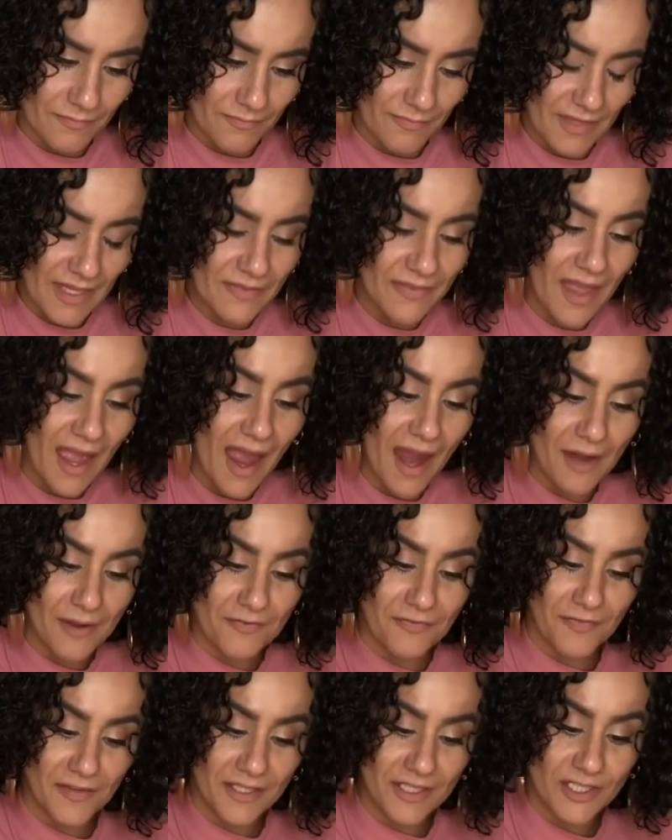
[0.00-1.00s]
The
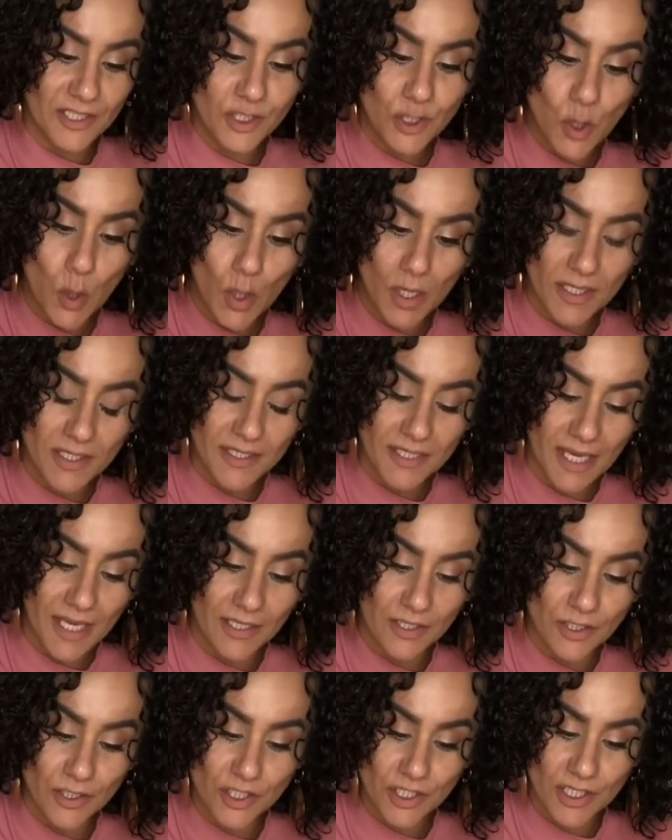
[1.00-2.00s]
Hierophant is Taurus
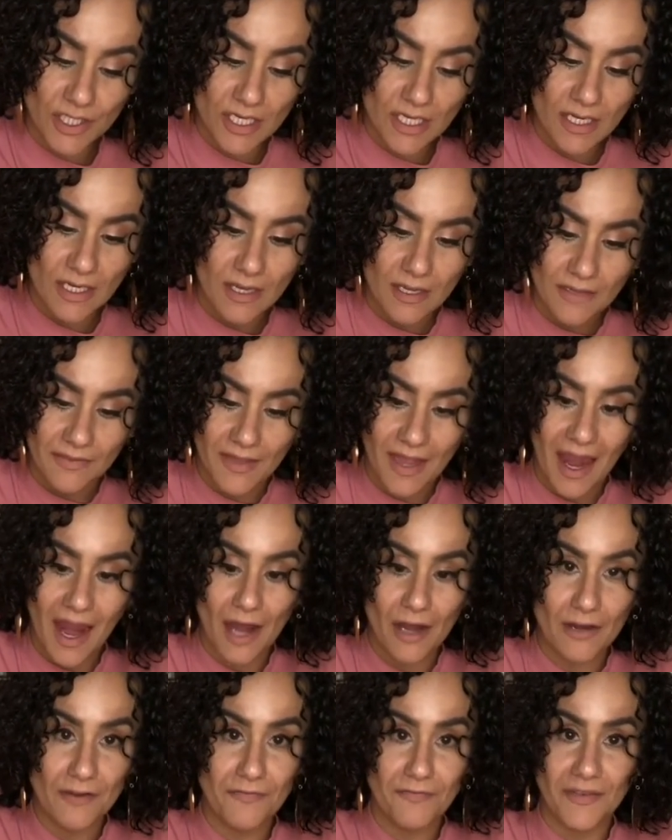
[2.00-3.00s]
energy. The
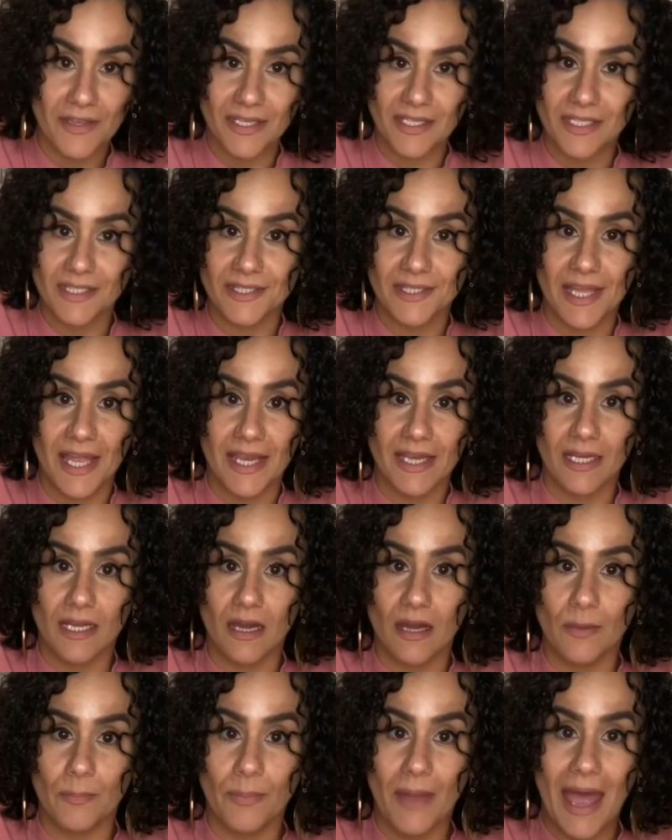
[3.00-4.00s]
Hierophant is like
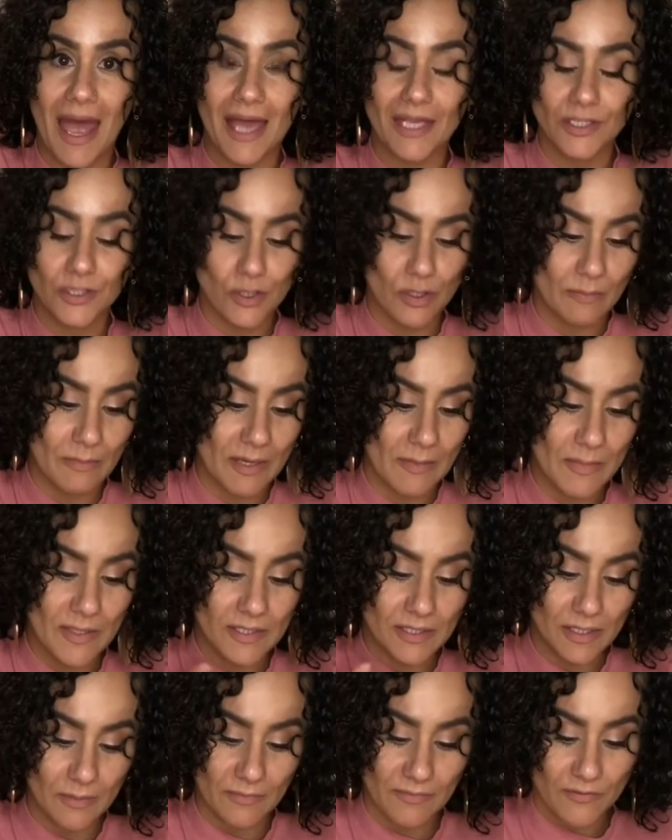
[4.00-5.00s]
a pastor. Maybe
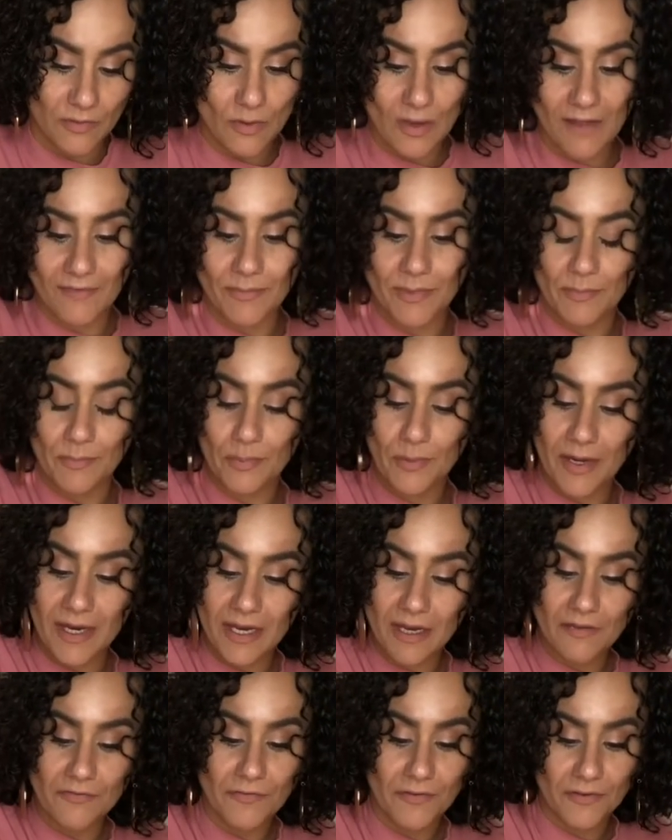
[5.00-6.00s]
some of you have been
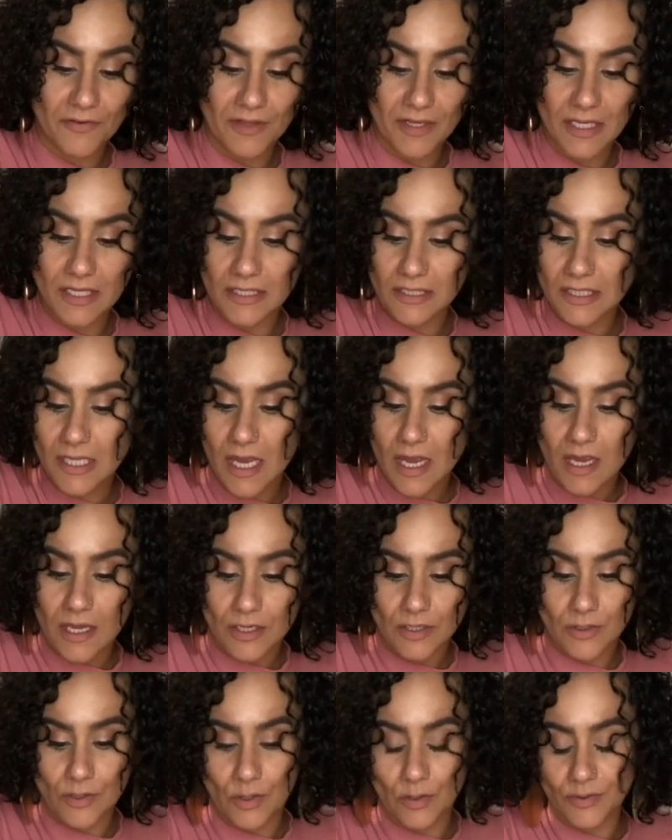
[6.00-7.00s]
praying for this,
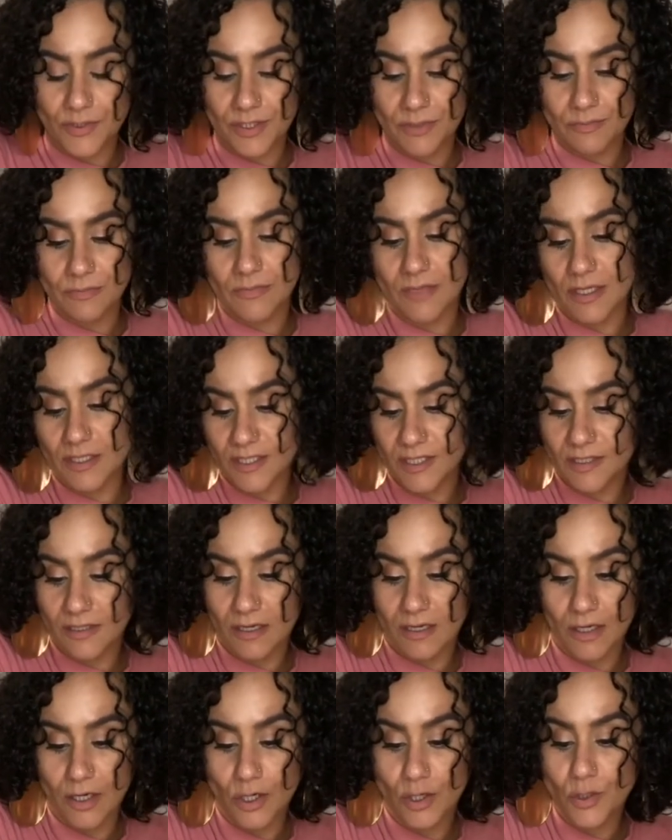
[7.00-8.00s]
you know,
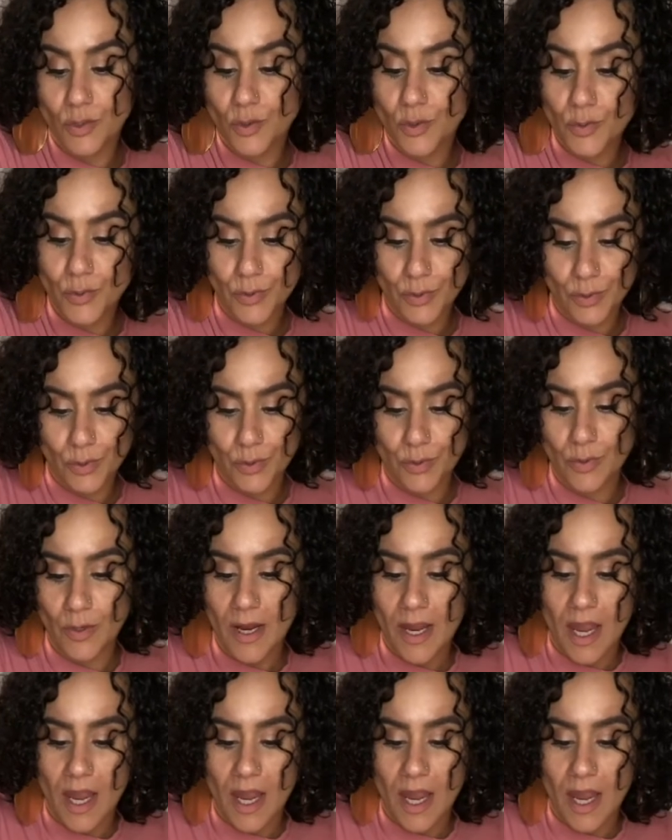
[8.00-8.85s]
a guru.